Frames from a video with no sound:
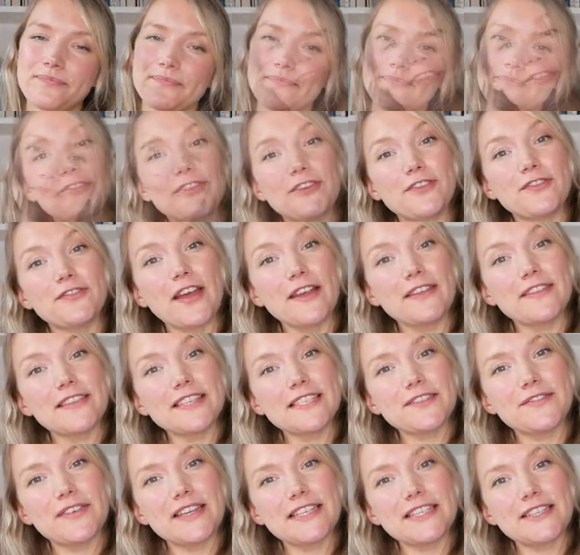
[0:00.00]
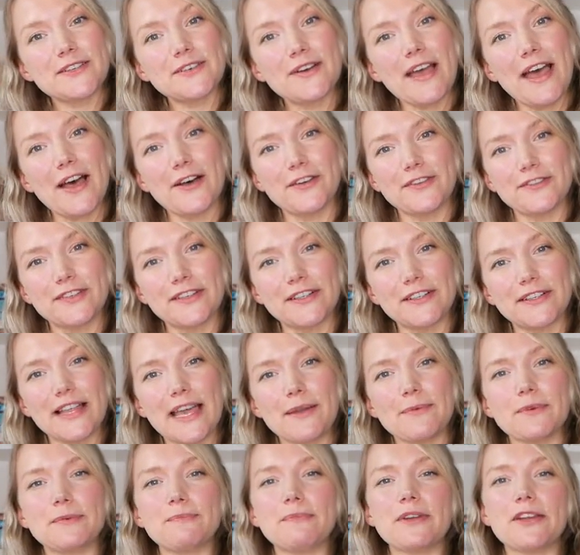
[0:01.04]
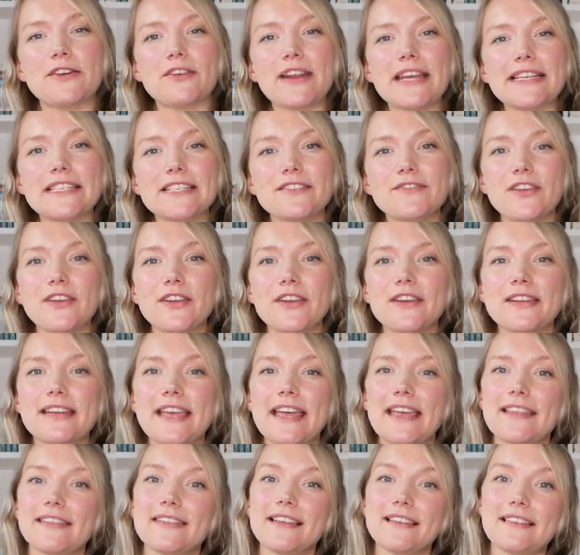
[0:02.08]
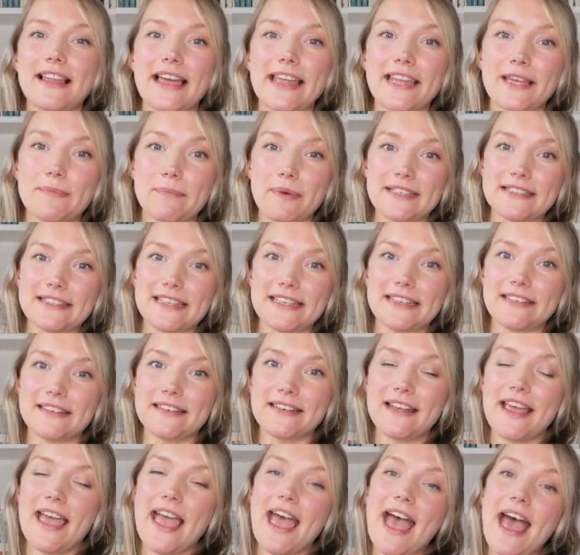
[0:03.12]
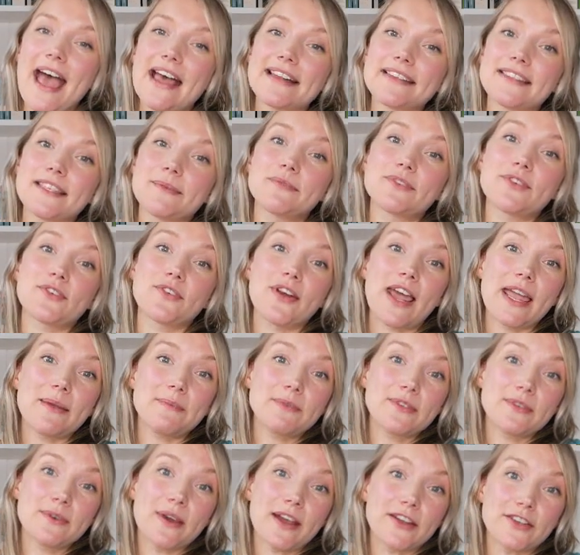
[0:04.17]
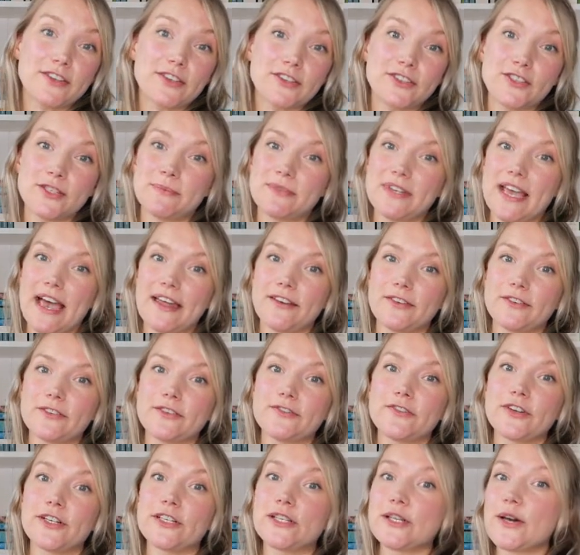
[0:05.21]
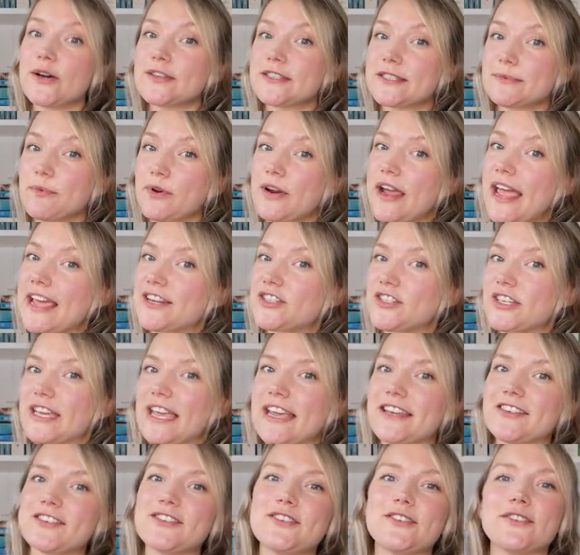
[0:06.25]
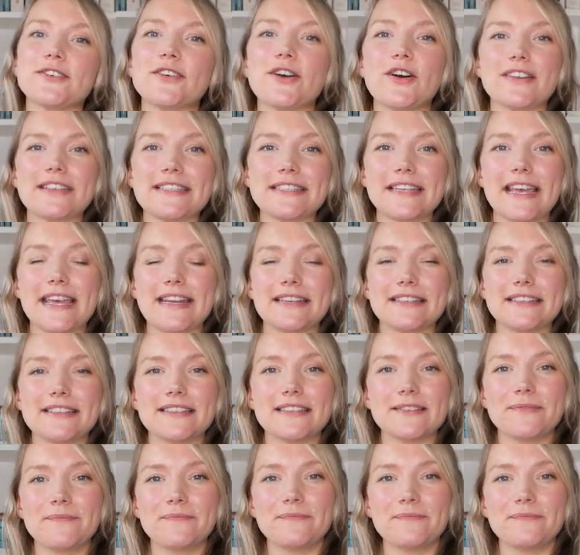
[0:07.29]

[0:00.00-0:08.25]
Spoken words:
If you found this video helpful, it would be great if you could hit the like button and subscribe to our YouTube channel for lots more educational content.